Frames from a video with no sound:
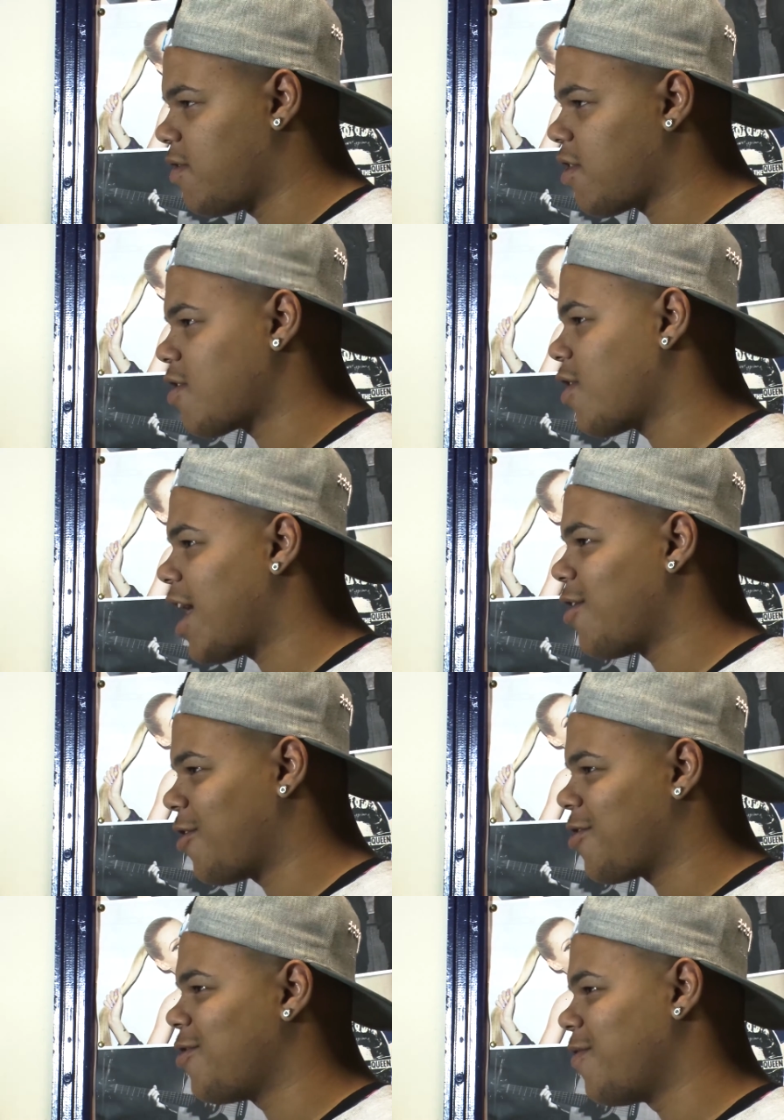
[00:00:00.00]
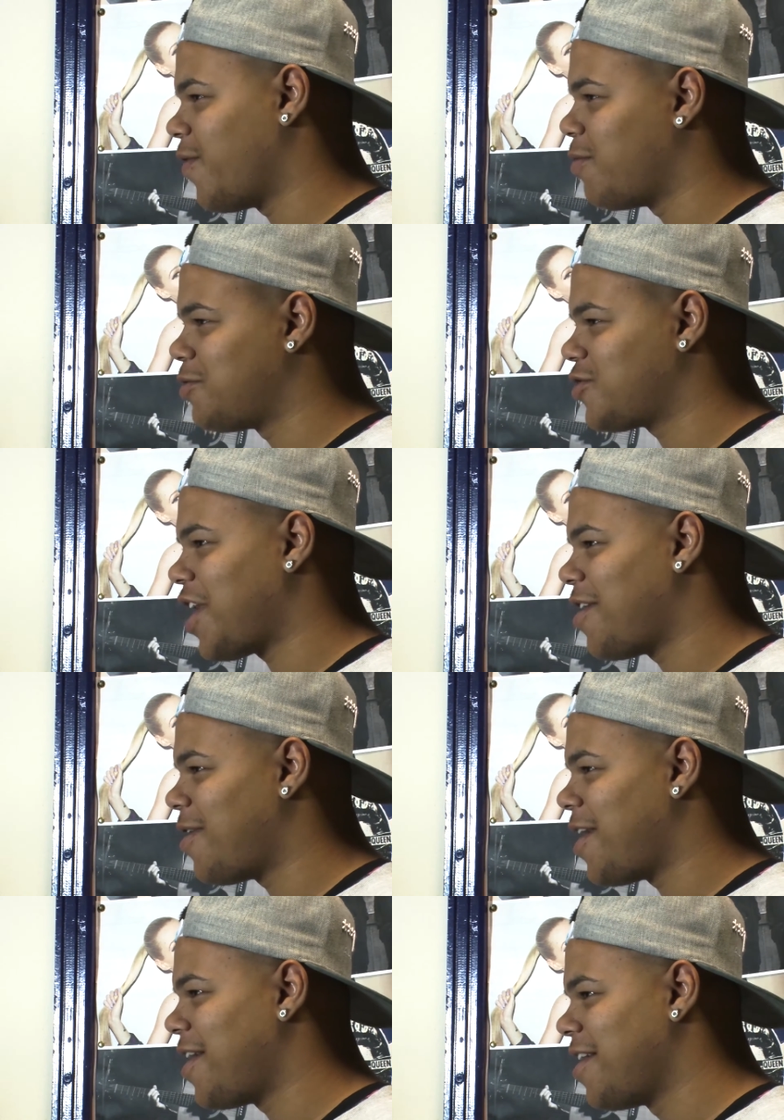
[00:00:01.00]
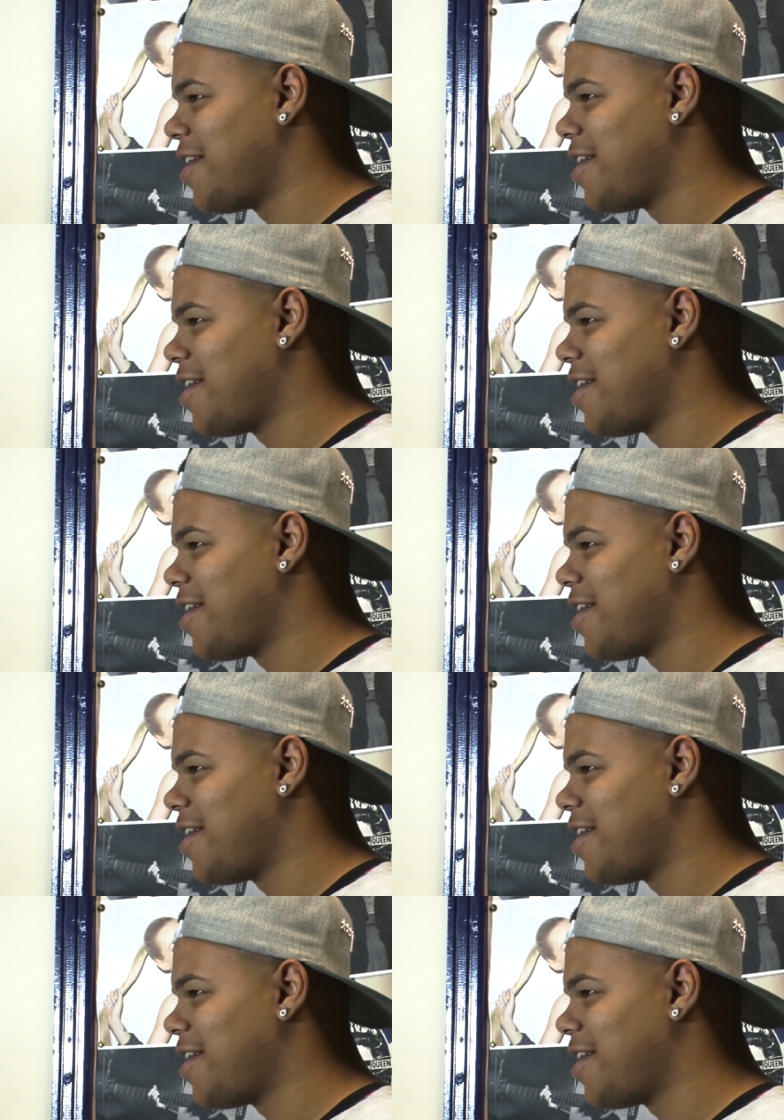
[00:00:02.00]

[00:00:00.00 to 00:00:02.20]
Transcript: difference I stuck out like a sore thumb straight away